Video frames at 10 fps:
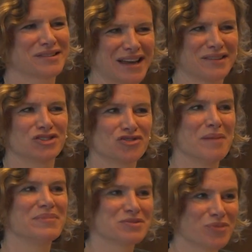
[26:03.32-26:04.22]
Kind of
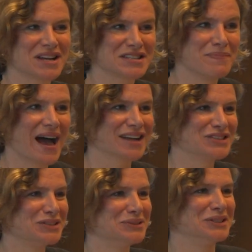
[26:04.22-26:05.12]
Trump has brought us back
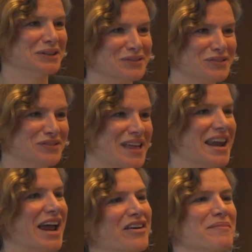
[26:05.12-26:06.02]
to that
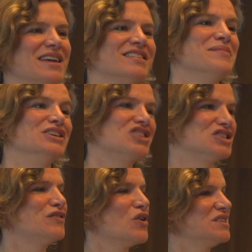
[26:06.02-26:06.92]
era basically by
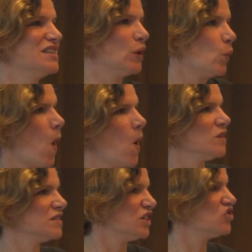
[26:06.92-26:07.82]
just focusing on
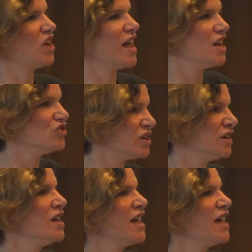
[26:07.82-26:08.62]
walls and exchange and